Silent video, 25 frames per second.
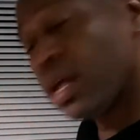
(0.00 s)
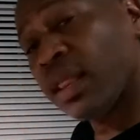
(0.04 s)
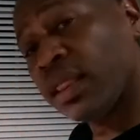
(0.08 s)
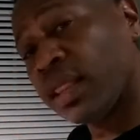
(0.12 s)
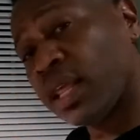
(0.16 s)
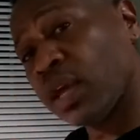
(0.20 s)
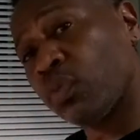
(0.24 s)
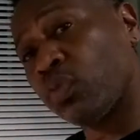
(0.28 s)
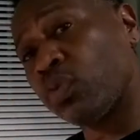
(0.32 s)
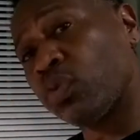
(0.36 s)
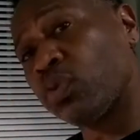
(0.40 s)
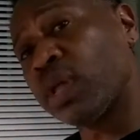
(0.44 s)

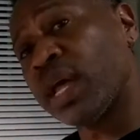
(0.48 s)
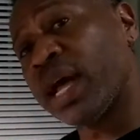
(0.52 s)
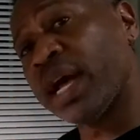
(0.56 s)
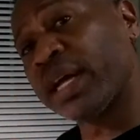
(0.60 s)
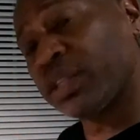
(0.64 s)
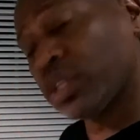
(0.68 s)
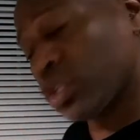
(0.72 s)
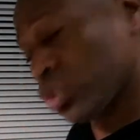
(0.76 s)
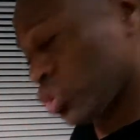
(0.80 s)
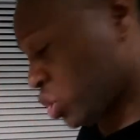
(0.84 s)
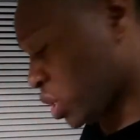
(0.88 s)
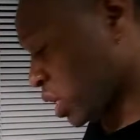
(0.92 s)
Then we'll
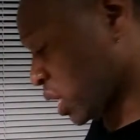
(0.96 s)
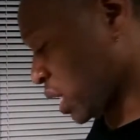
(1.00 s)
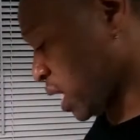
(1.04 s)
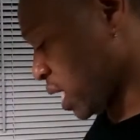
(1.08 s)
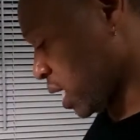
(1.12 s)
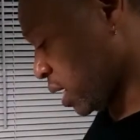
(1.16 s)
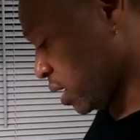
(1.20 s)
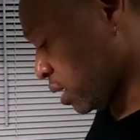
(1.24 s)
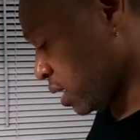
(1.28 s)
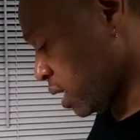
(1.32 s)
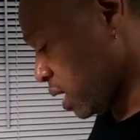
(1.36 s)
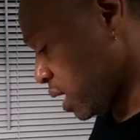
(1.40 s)
add the
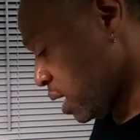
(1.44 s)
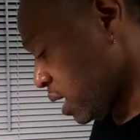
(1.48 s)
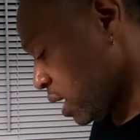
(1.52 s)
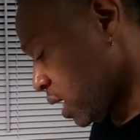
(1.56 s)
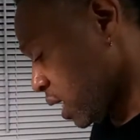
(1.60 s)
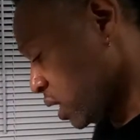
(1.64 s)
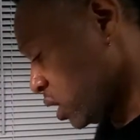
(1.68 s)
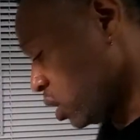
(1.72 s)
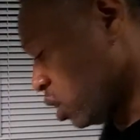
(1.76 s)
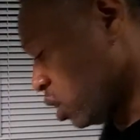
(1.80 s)
chicken, and